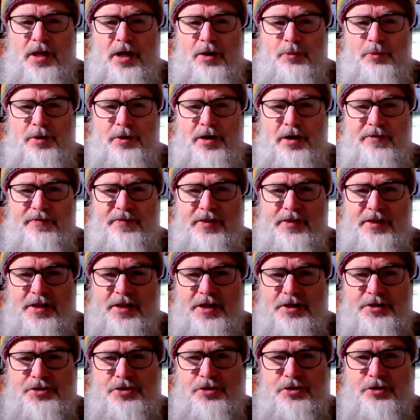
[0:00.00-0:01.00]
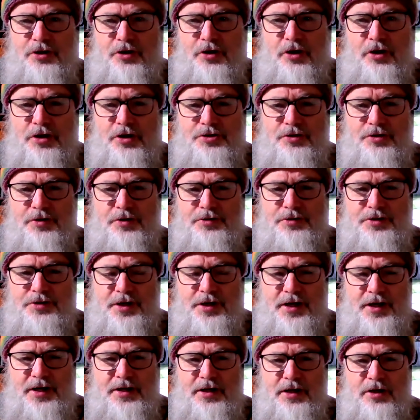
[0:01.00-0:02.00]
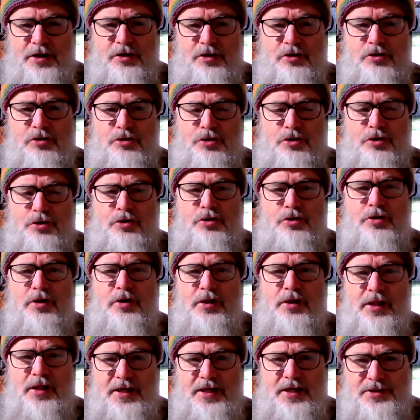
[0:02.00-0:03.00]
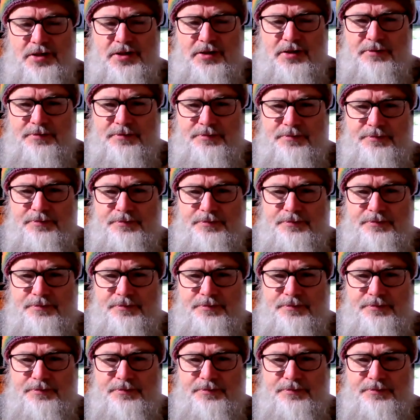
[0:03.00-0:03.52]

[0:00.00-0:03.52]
Now, whatever lesson you guys are on today, do your lesson.